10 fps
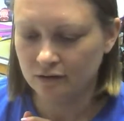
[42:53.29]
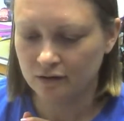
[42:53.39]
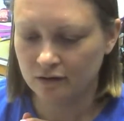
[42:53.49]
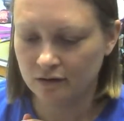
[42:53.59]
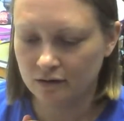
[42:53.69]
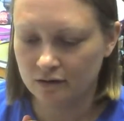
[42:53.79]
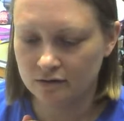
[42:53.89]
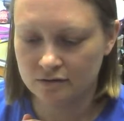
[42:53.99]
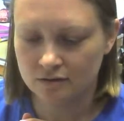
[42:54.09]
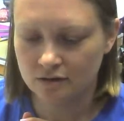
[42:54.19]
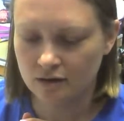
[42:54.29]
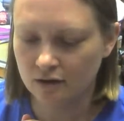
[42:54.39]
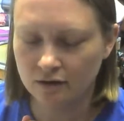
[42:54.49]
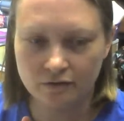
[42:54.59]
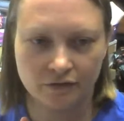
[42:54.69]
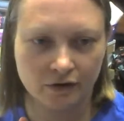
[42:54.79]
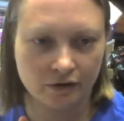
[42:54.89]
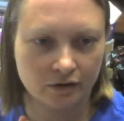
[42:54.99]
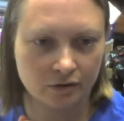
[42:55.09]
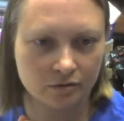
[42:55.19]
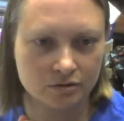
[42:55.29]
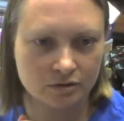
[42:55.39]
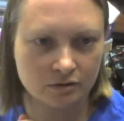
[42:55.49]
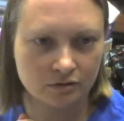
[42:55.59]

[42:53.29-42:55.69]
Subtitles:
and yeah, they are cute.